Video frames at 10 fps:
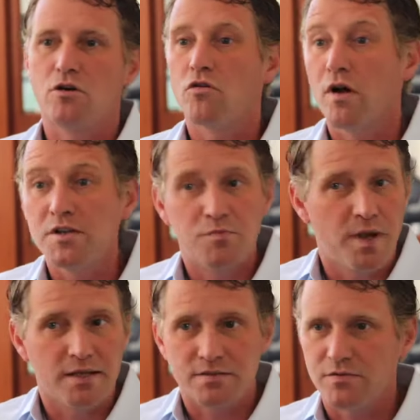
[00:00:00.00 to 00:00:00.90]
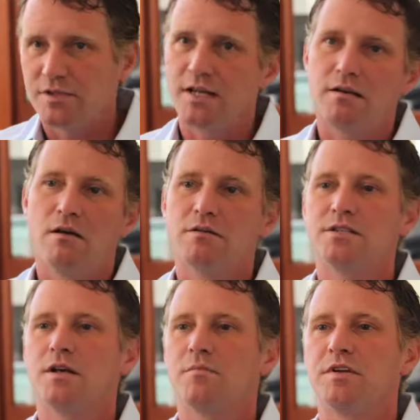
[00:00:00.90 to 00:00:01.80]
Crunchbase for
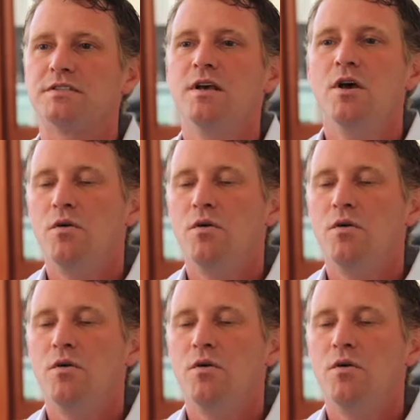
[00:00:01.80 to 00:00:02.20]
technology companies.